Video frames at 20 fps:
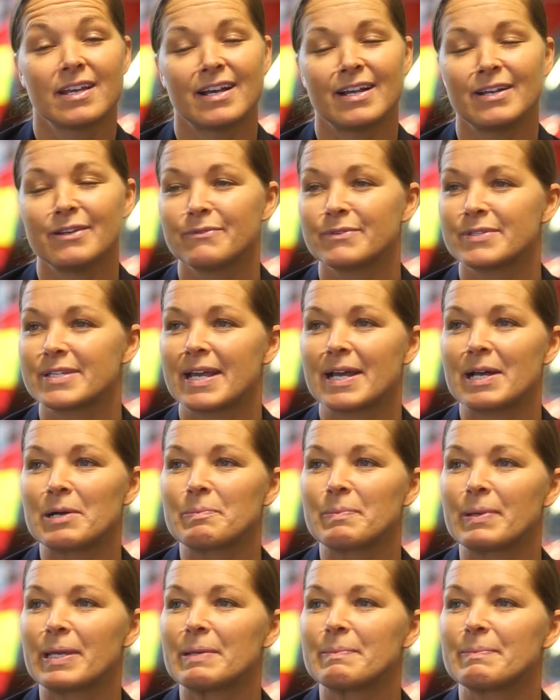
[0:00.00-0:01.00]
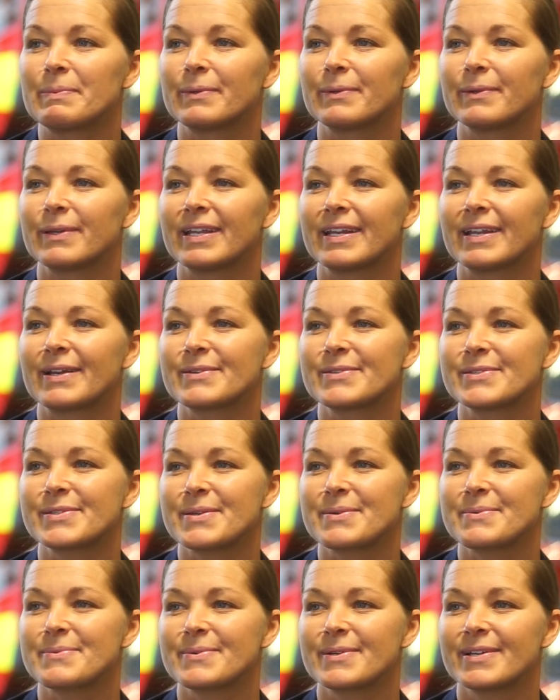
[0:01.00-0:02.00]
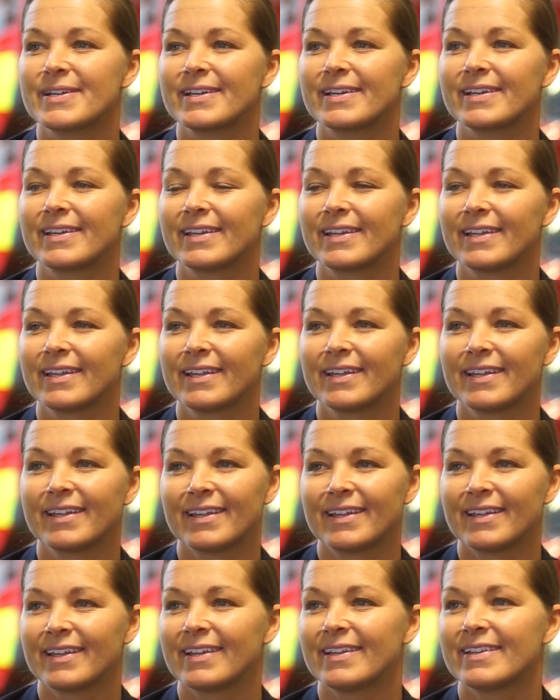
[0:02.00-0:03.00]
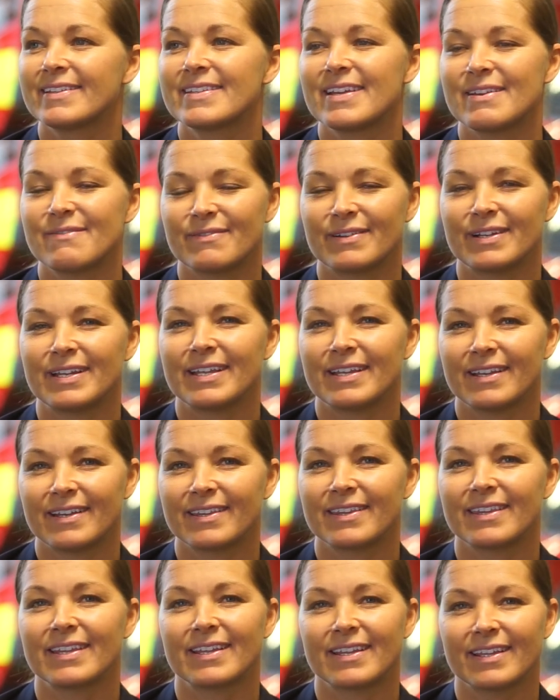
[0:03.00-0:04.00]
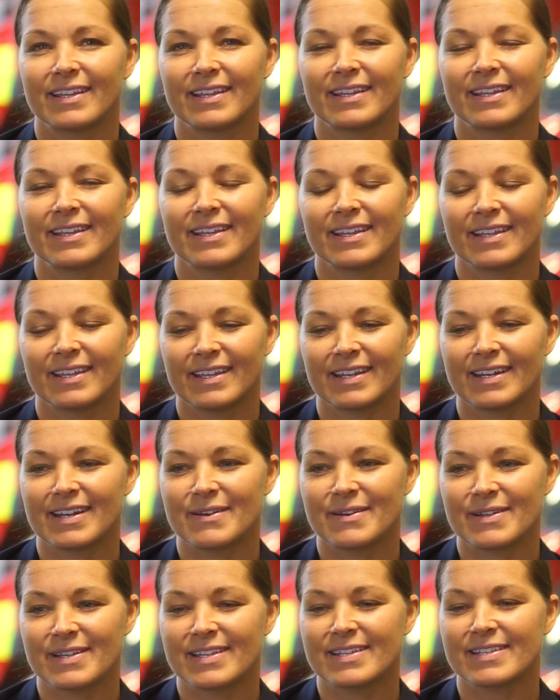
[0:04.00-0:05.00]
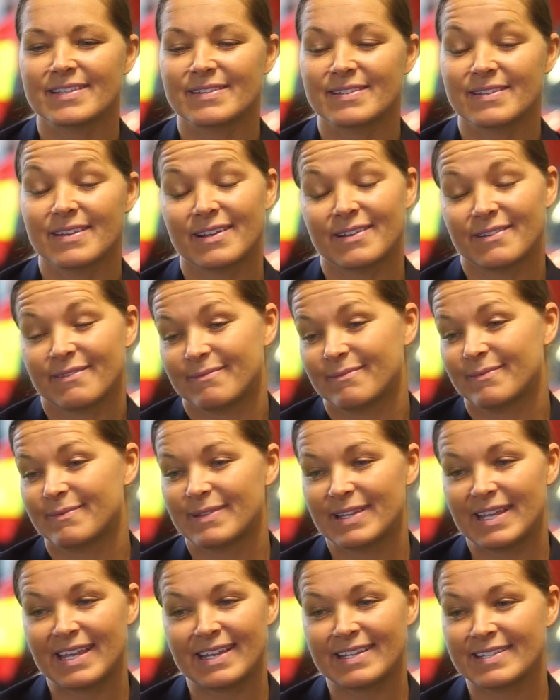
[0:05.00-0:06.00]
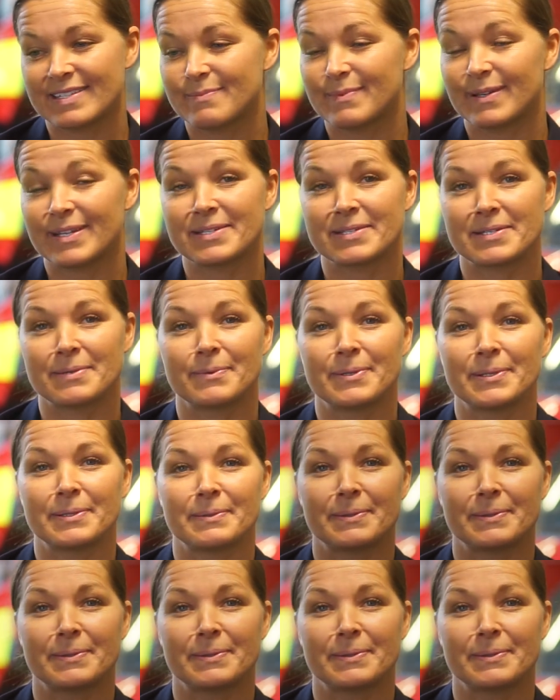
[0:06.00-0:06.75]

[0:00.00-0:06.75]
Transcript: I love to help people, you know, so definitely I think, you know, it is the best job in the